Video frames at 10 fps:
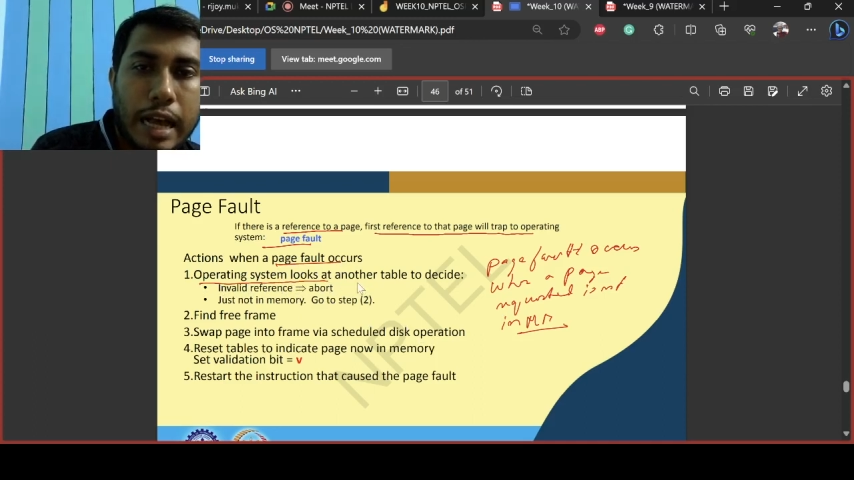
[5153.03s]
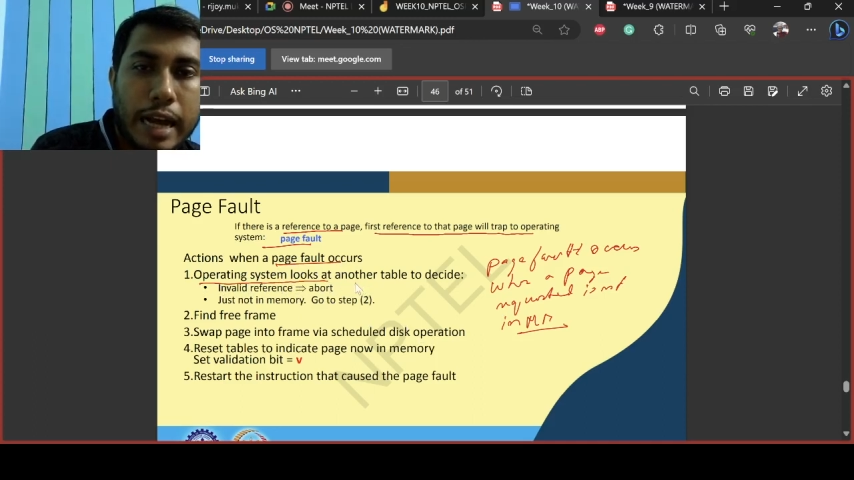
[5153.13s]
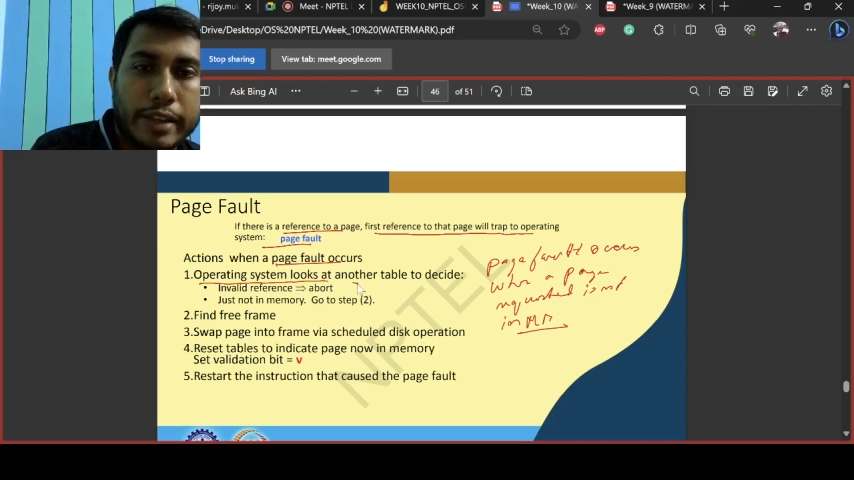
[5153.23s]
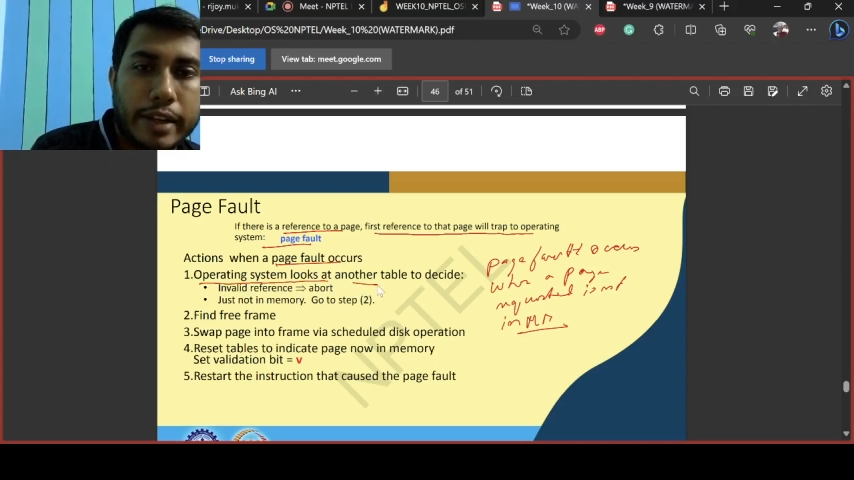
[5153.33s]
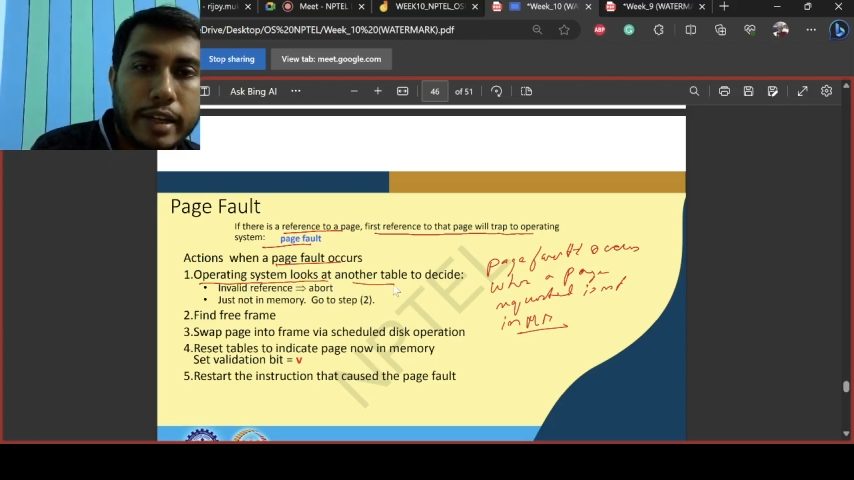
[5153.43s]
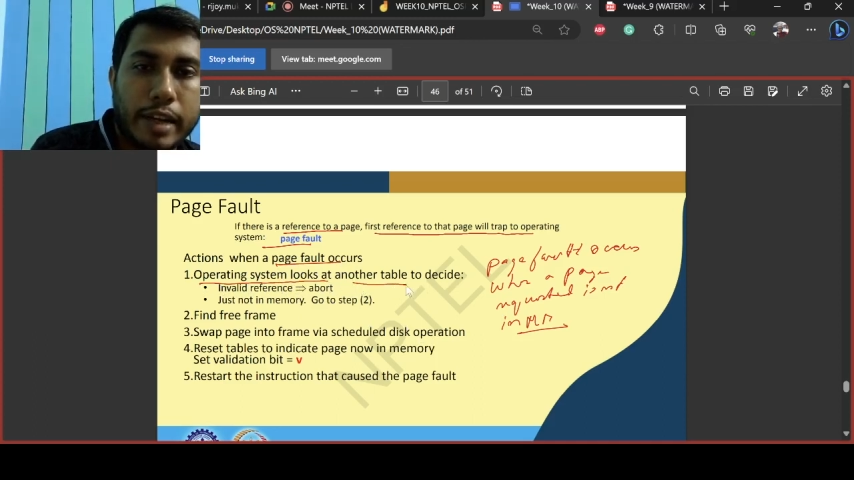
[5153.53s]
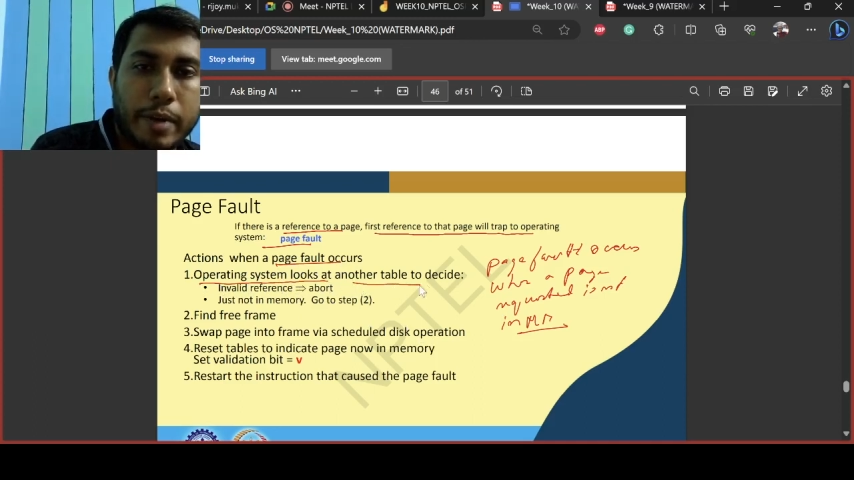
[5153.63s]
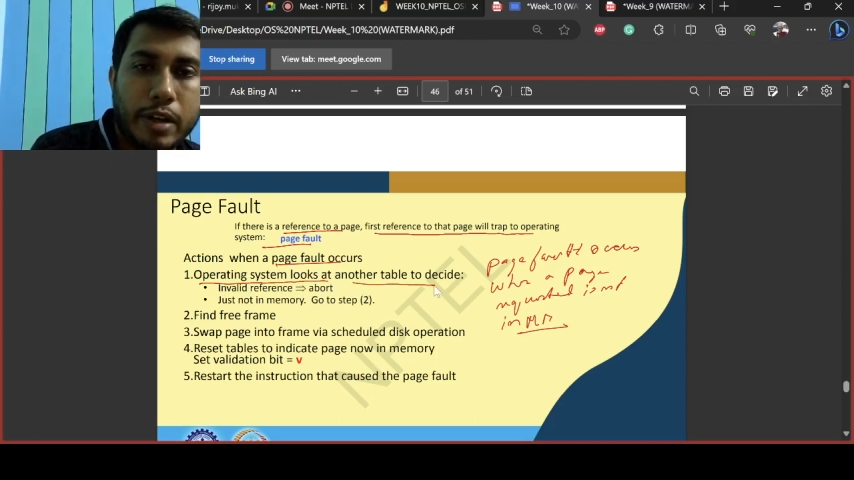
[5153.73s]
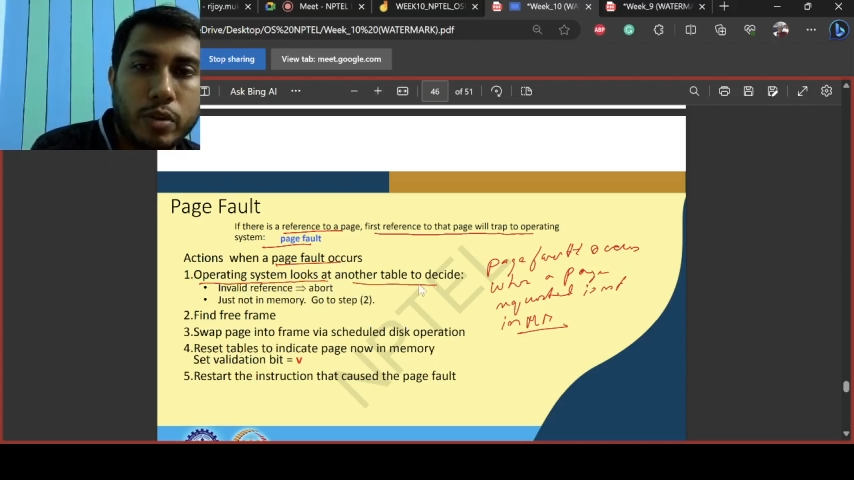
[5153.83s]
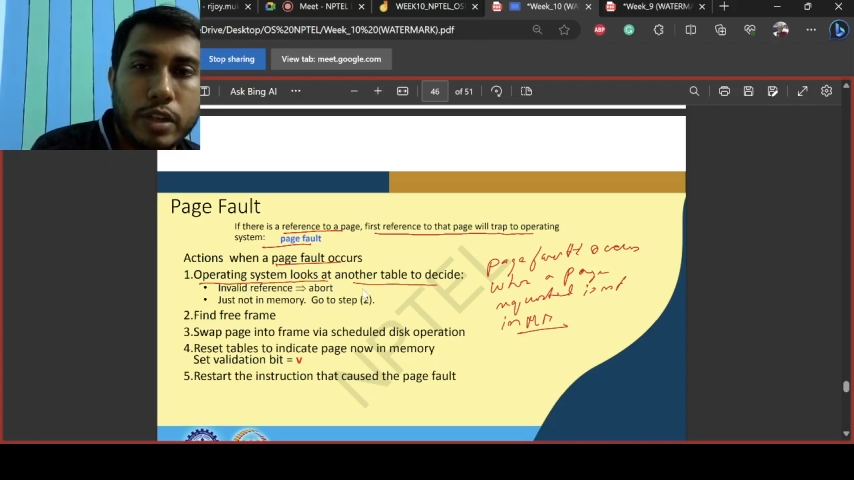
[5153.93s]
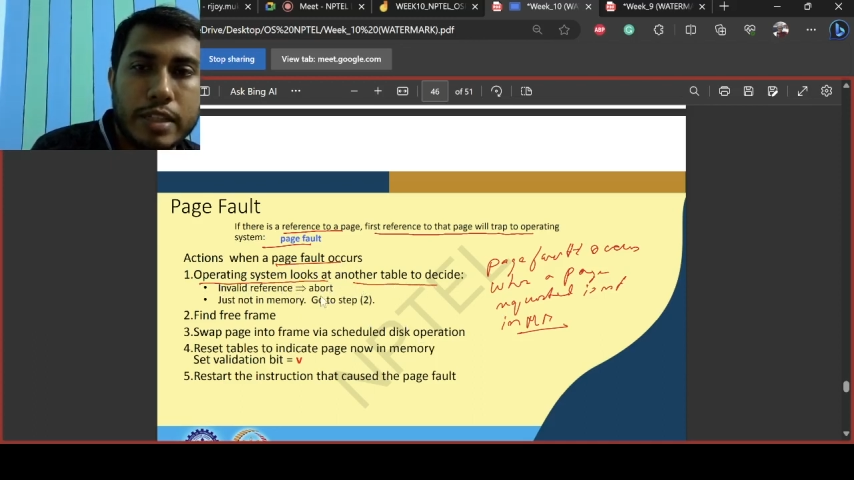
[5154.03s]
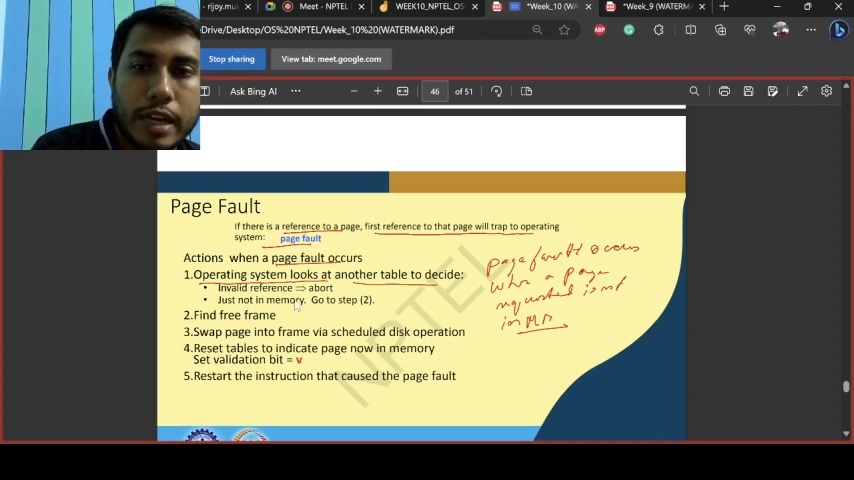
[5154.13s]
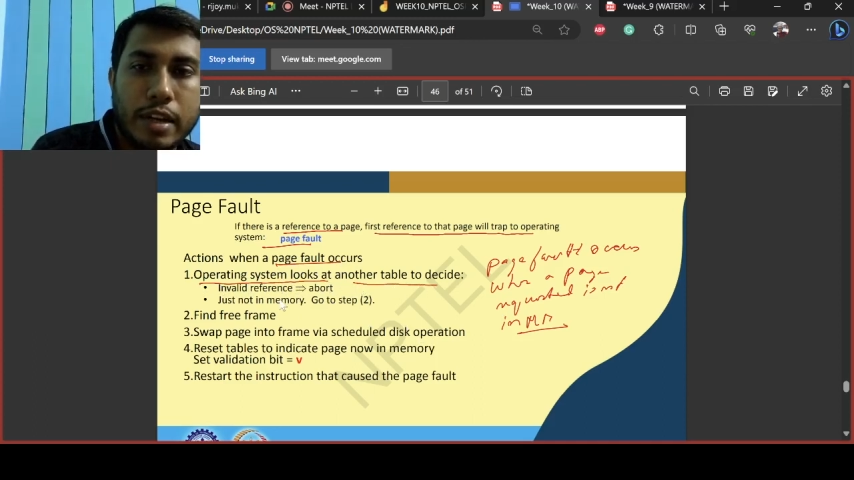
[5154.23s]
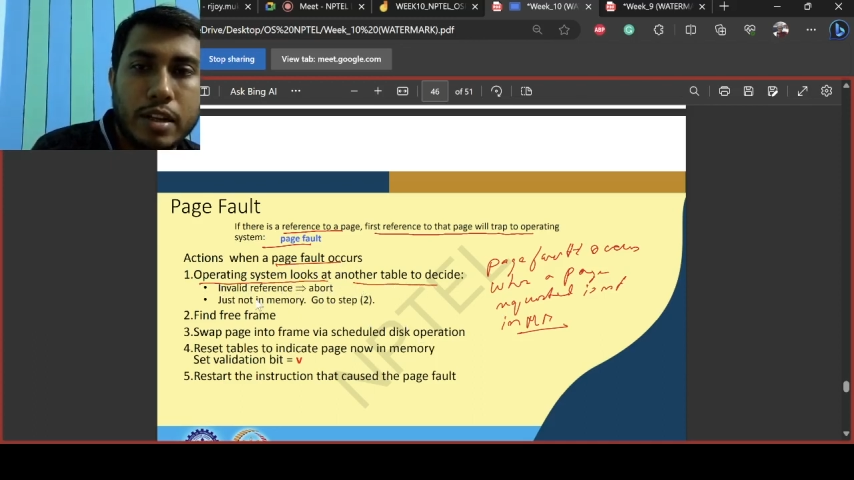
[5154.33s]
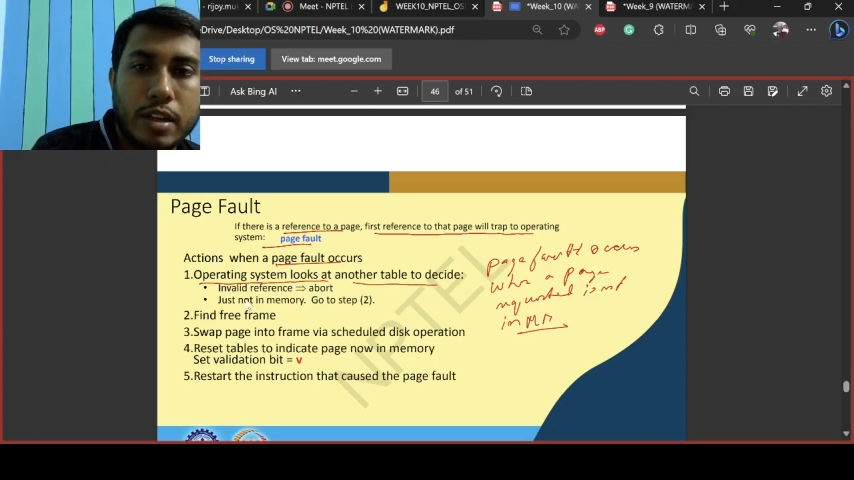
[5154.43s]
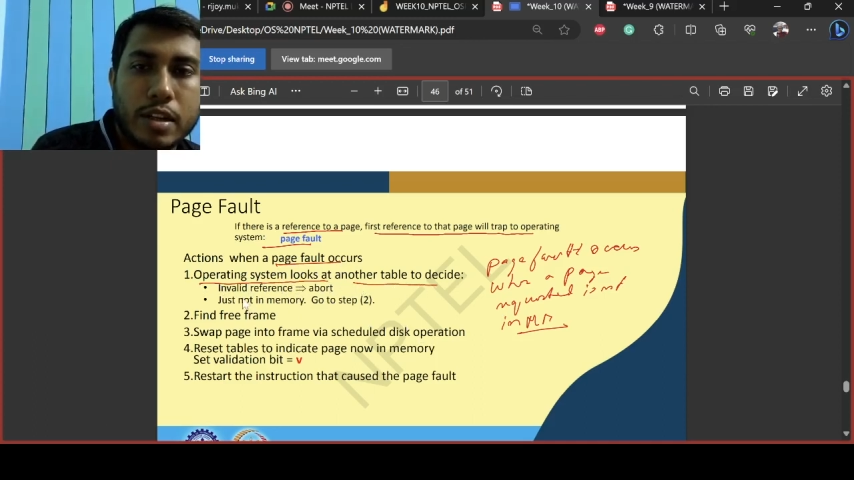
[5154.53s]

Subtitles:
another table to decide